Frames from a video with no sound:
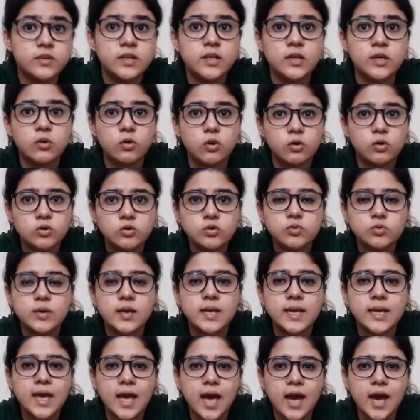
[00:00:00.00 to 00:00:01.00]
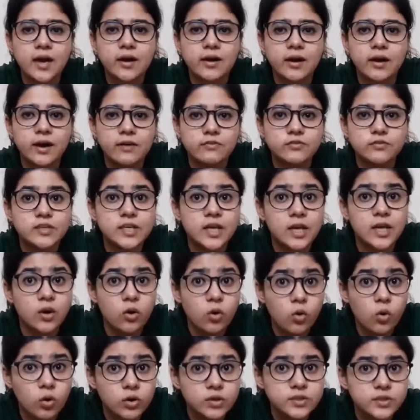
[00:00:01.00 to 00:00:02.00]
free onto an aircraft
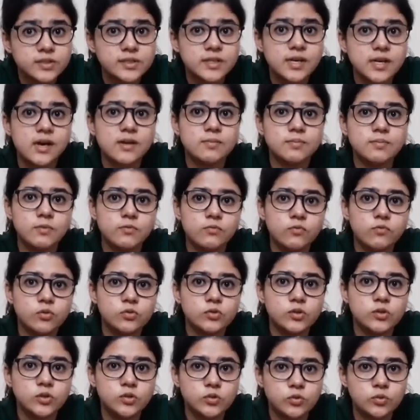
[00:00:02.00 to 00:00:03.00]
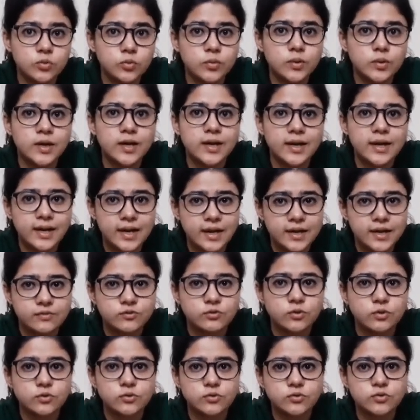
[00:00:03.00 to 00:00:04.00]
cannot start before the crew
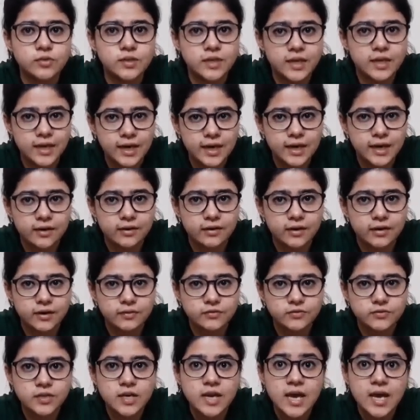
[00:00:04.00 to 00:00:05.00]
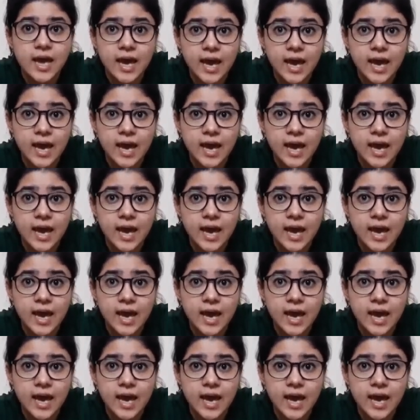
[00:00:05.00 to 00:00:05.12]
arrives onto the aircraft,